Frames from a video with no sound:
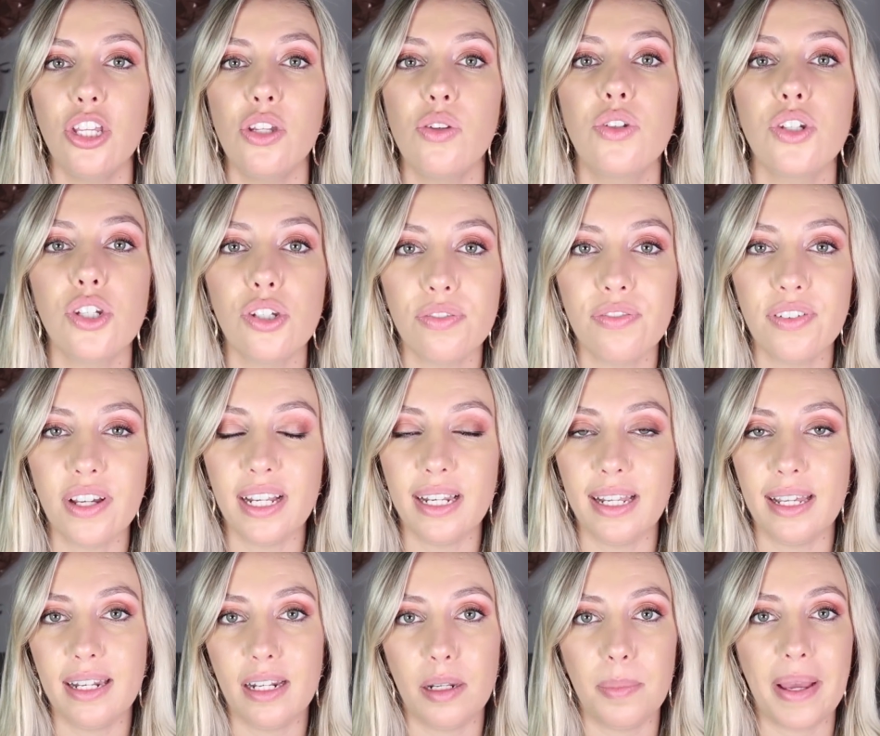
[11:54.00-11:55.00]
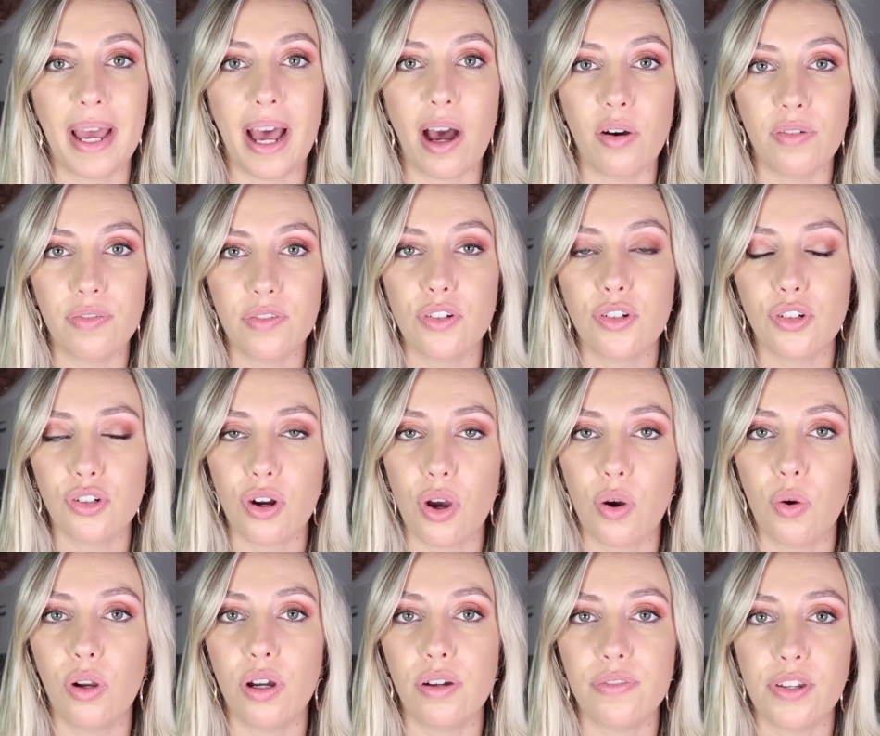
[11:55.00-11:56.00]
You do feel a little bit out of
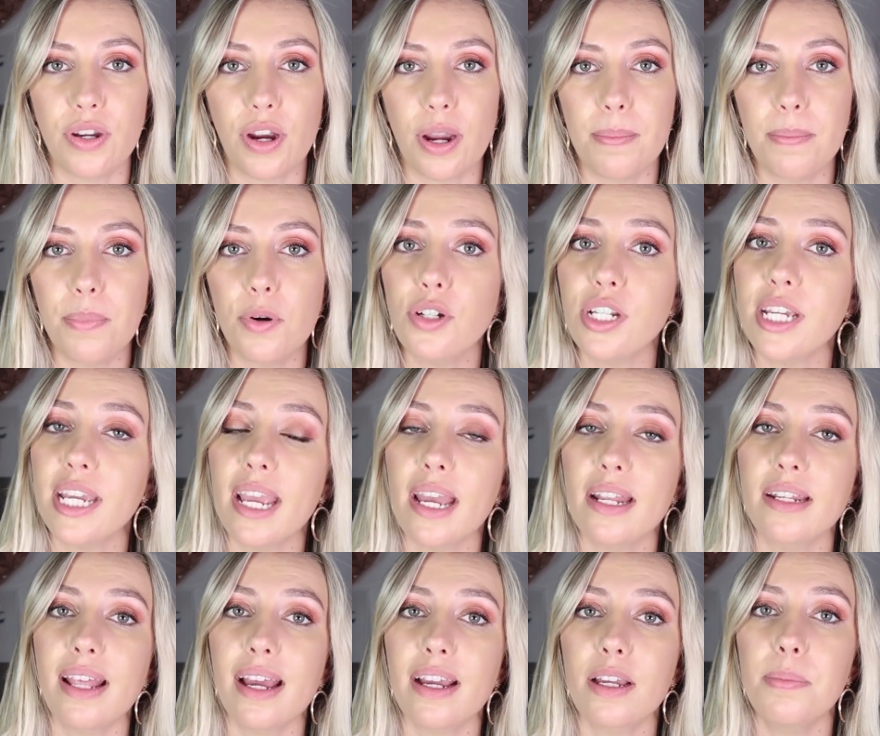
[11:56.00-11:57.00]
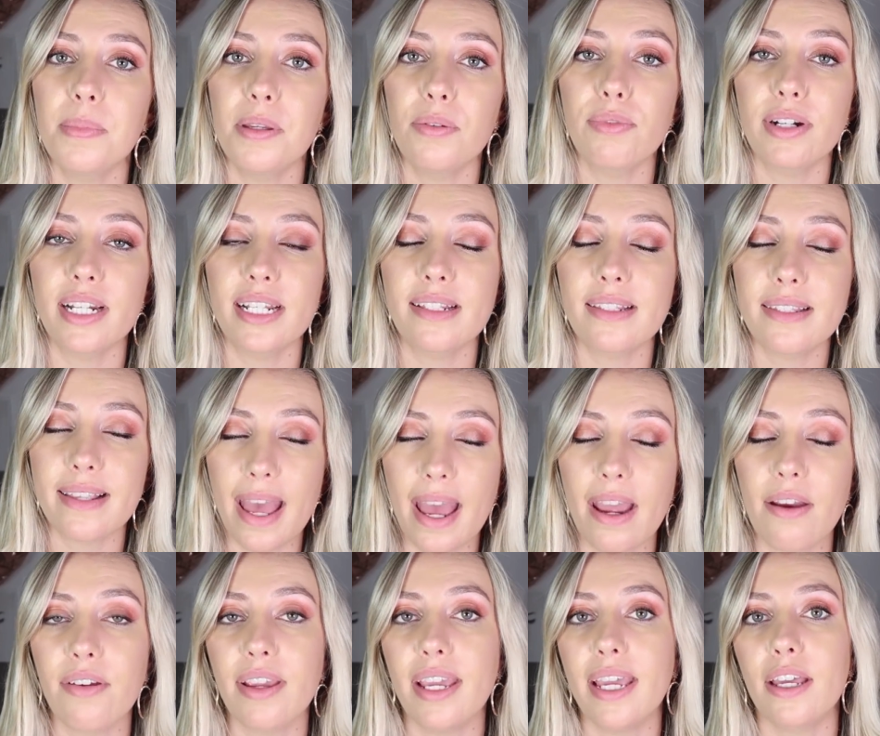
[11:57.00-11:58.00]
control of your own body, and that can be really
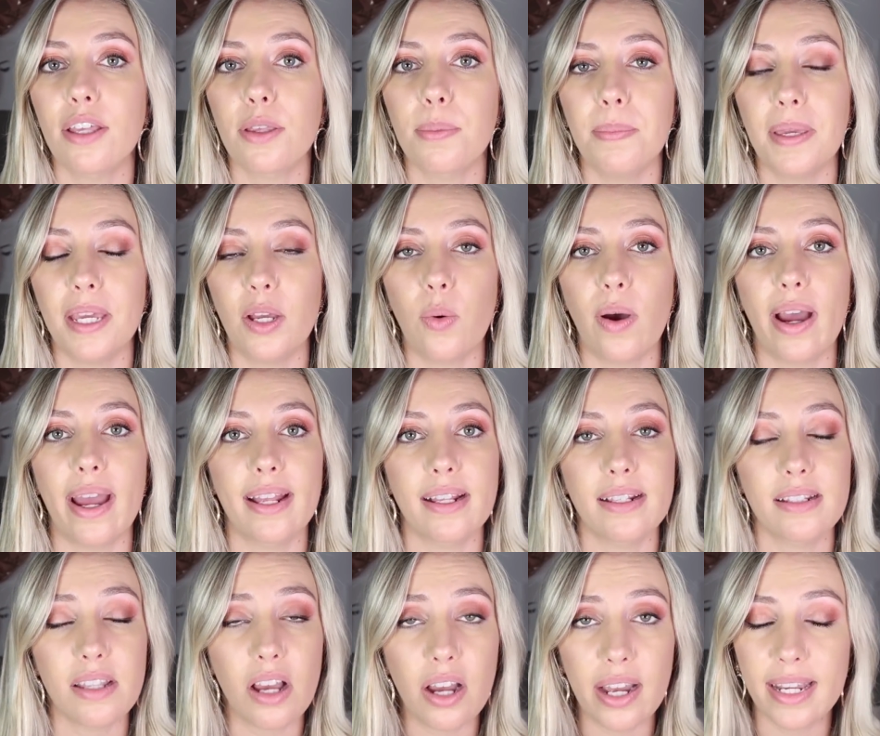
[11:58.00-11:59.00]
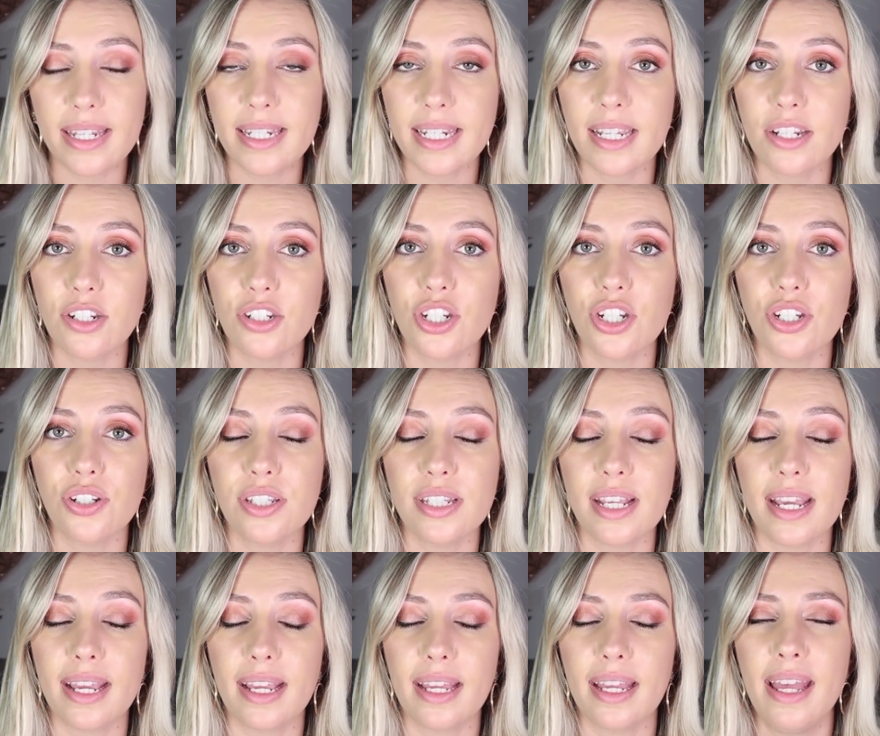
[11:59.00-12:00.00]
scary. It can be quite anxiety
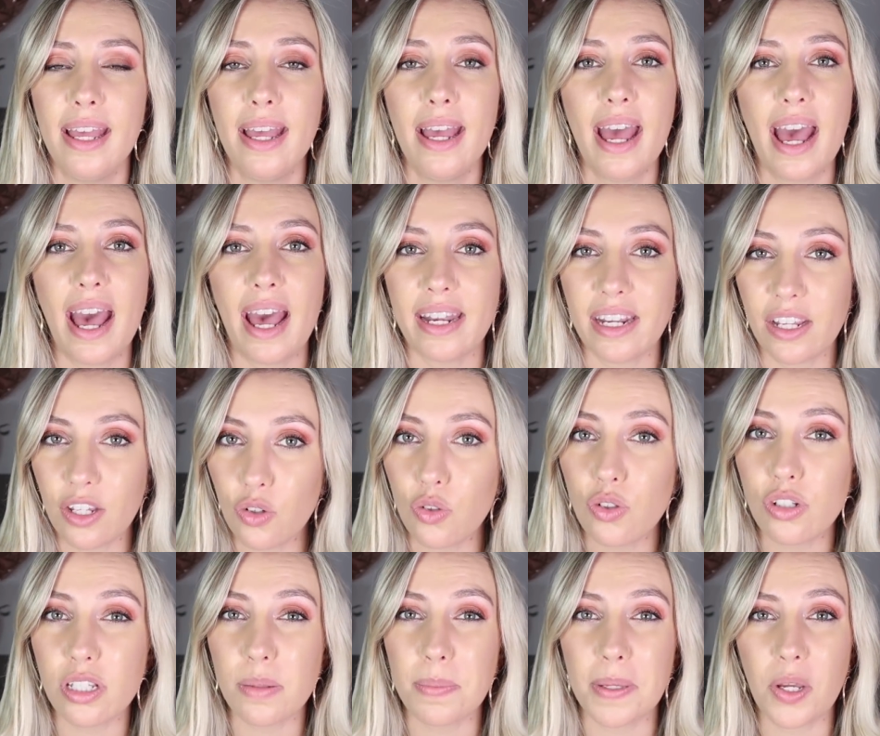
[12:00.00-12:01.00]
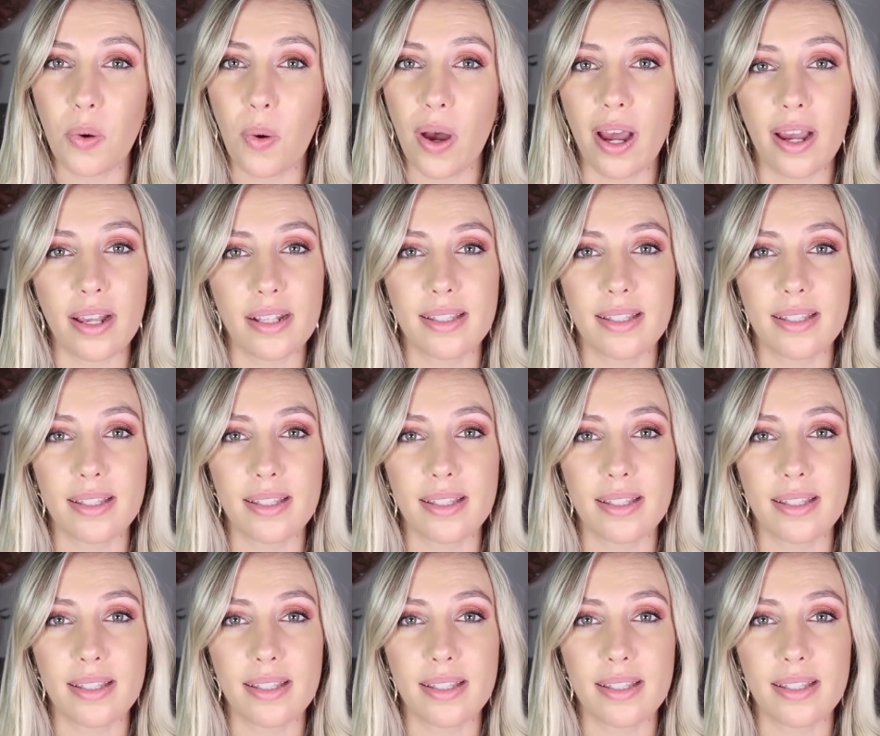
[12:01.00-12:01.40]
inducing, and it can also be quite